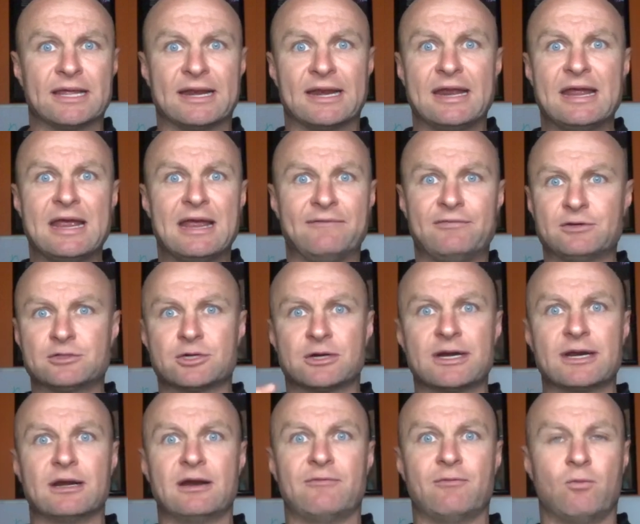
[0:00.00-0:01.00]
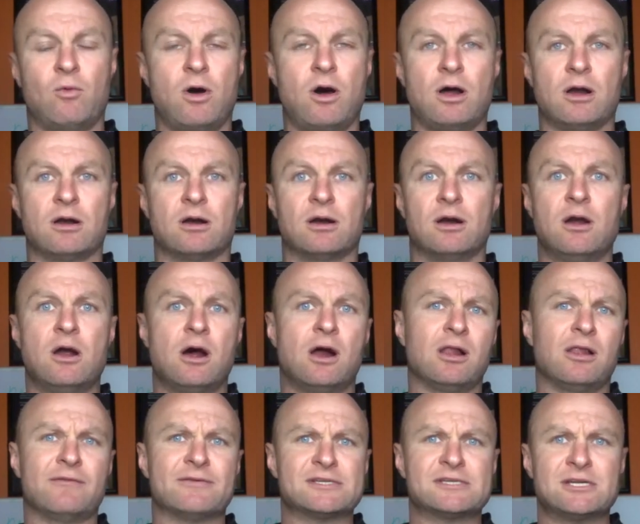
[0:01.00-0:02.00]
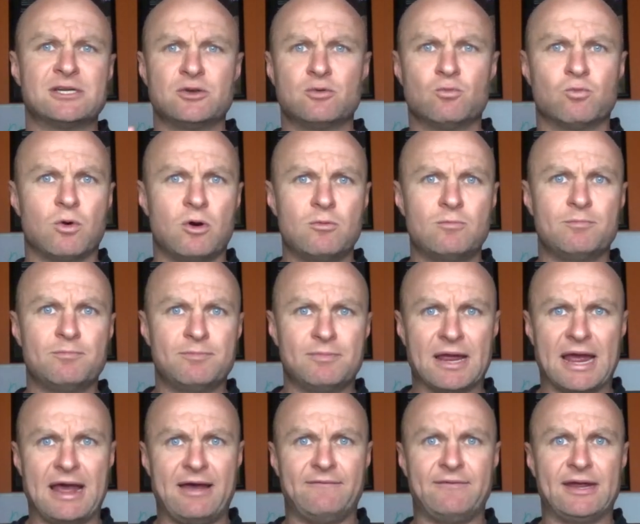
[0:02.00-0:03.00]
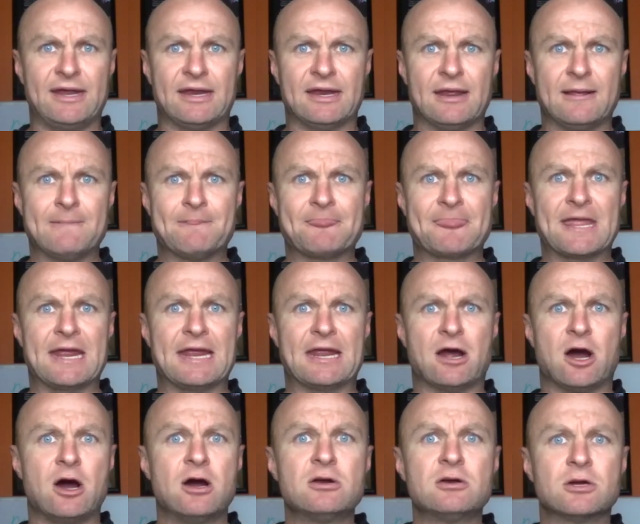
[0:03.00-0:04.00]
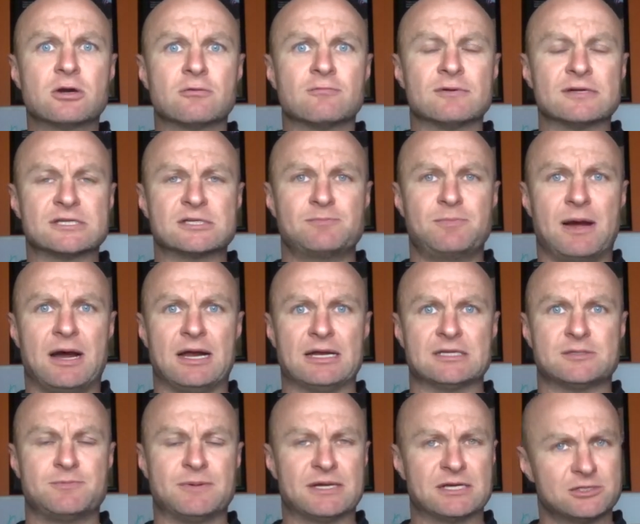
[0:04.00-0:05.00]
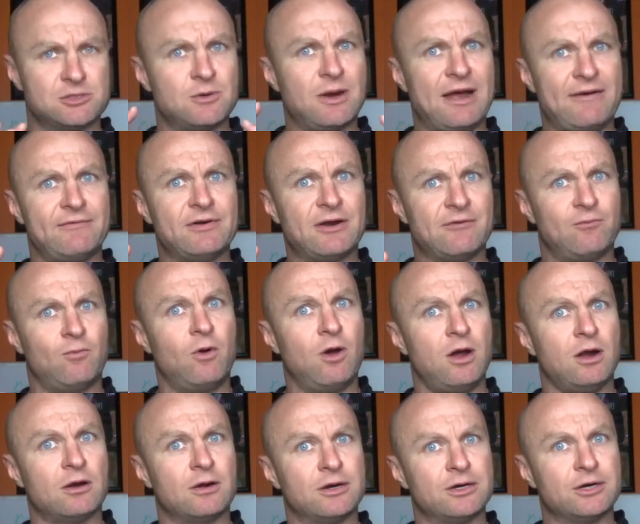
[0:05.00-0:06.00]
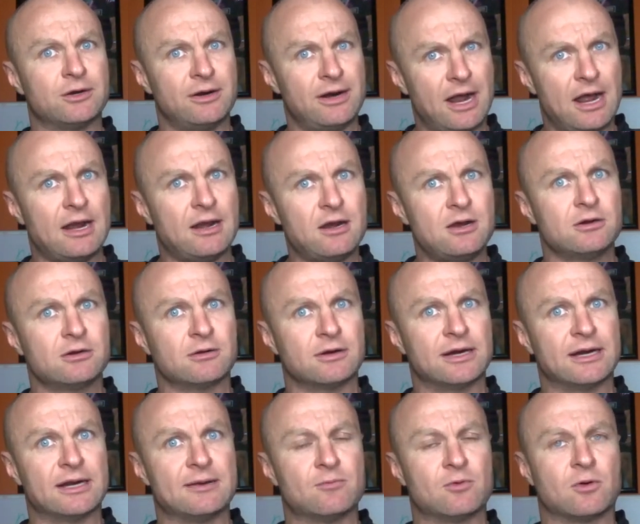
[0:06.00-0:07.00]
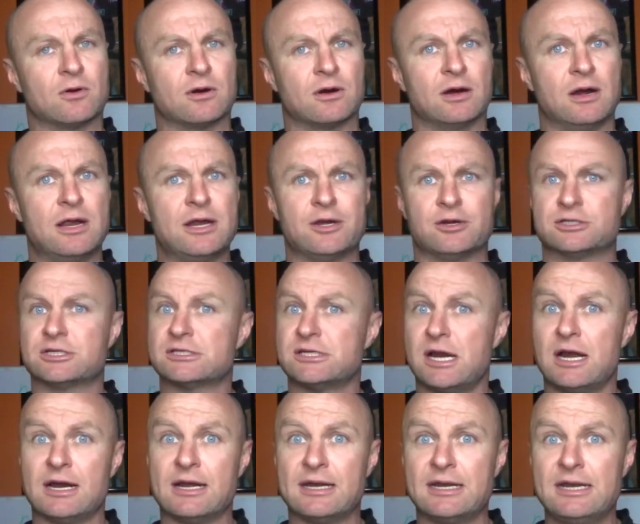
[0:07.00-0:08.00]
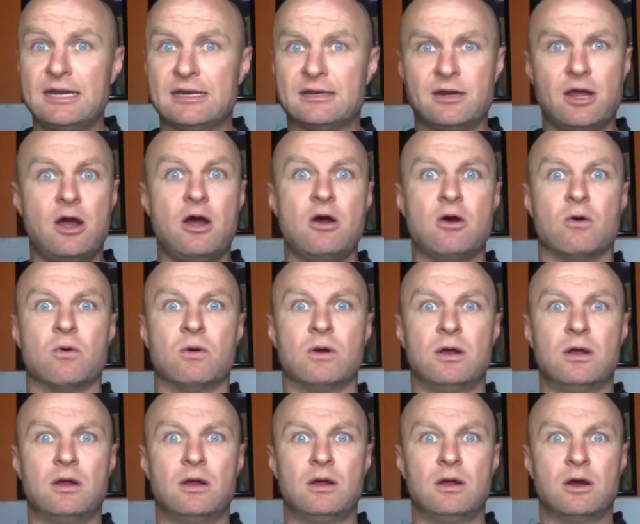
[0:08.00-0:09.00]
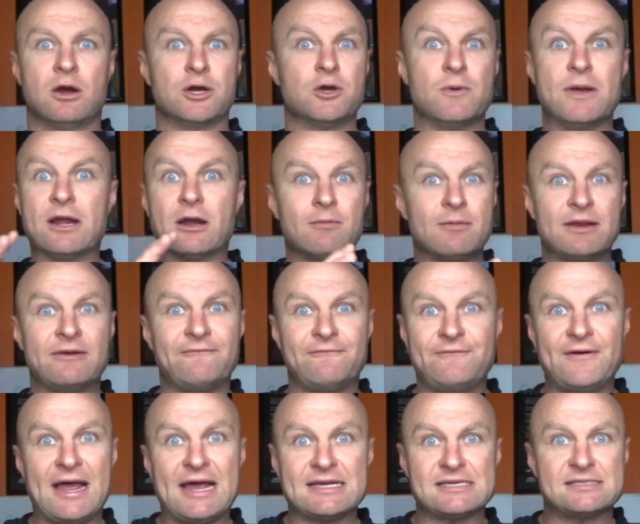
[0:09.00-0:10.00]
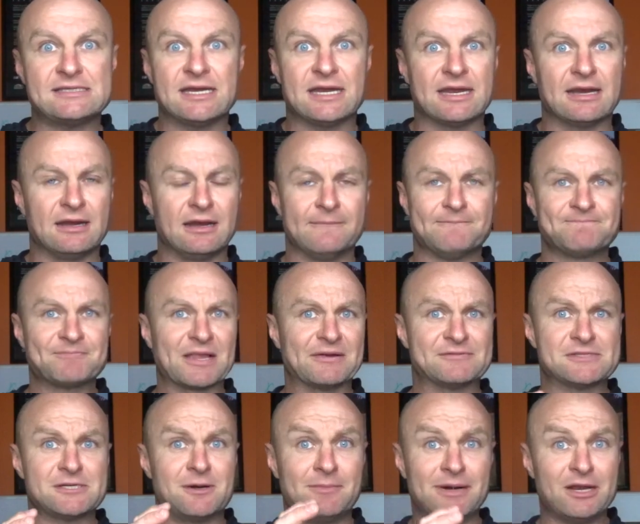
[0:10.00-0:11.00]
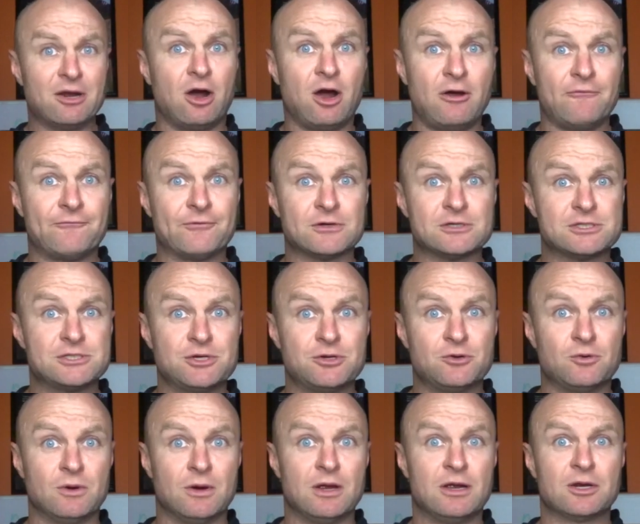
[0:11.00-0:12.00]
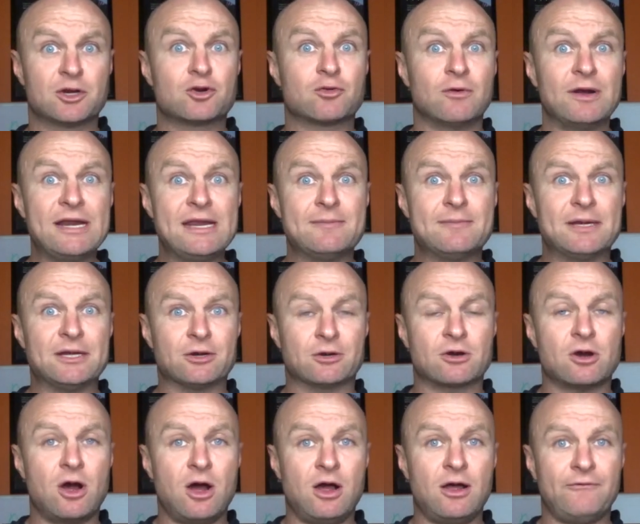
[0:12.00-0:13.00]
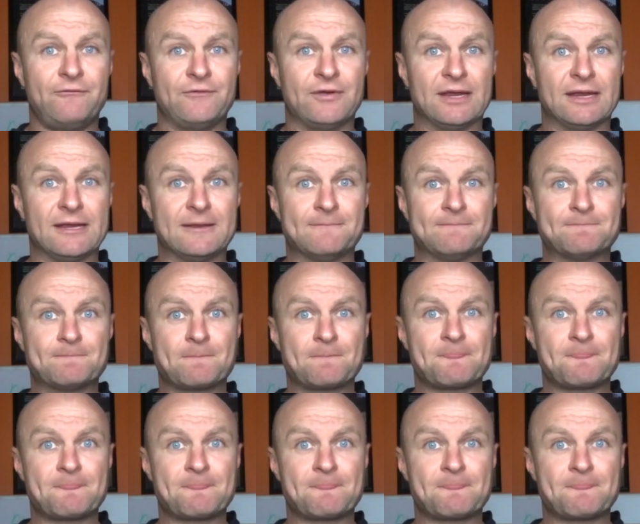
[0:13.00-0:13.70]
that if you drink enough water, all of a sudden you won't have a hunger response because you have enough water and you're not hungry anymore? You're just not gonna eat? No. Are you intermittent fasting, and if somebody offers you cream in your coffee,